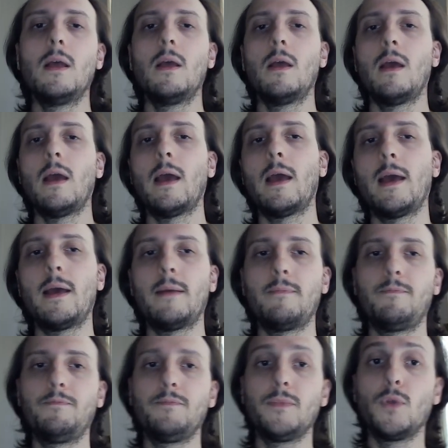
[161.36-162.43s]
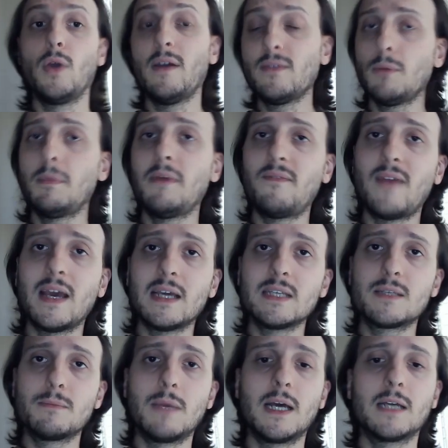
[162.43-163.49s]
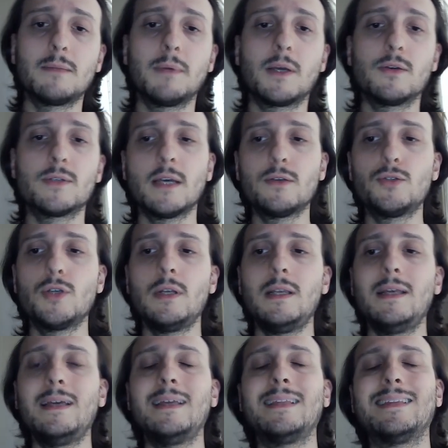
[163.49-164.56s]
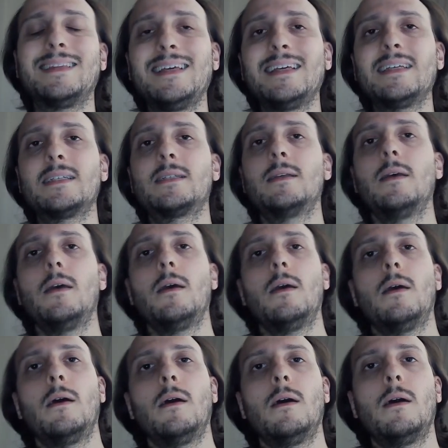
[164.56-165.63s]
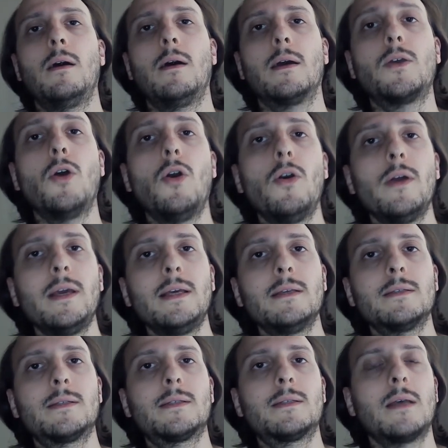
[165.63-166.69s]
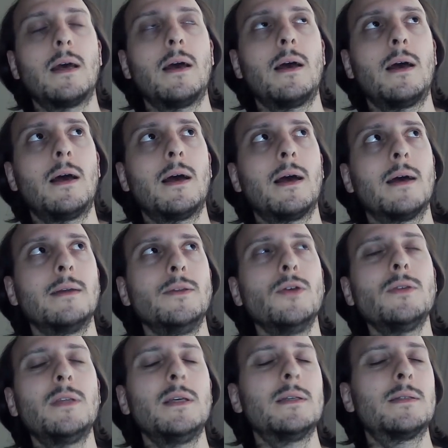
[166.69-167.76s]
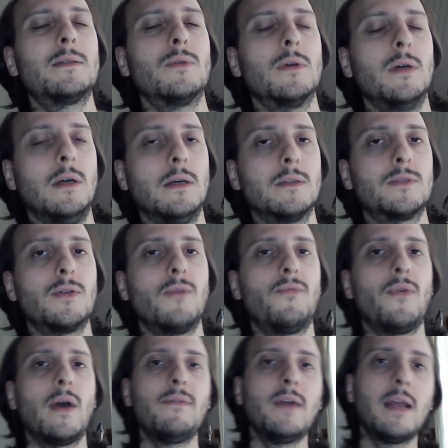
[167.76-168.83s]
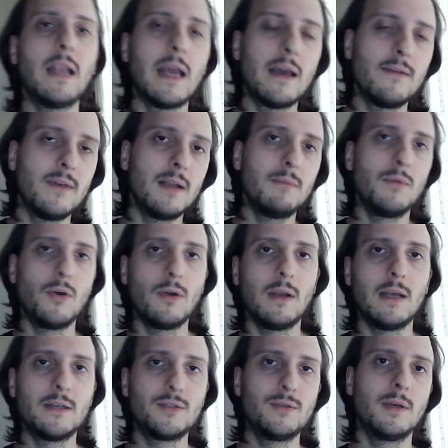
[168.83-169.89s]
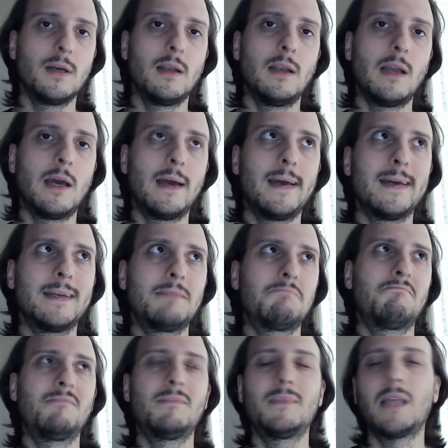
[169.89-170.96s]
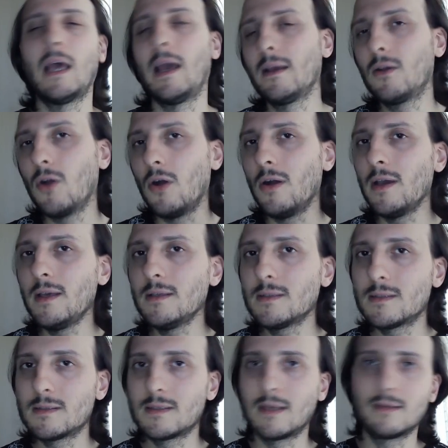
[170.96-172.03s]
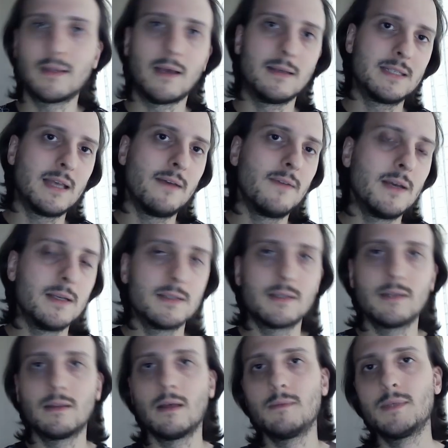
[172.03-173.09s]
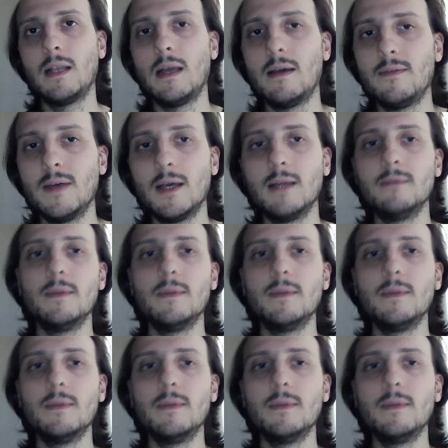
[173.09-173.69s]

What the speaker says: You have to be very smart because actually these coins are not easy to earn. So for every level, more or less, you earn like 10 coins, sometimes 7, sometimes 11.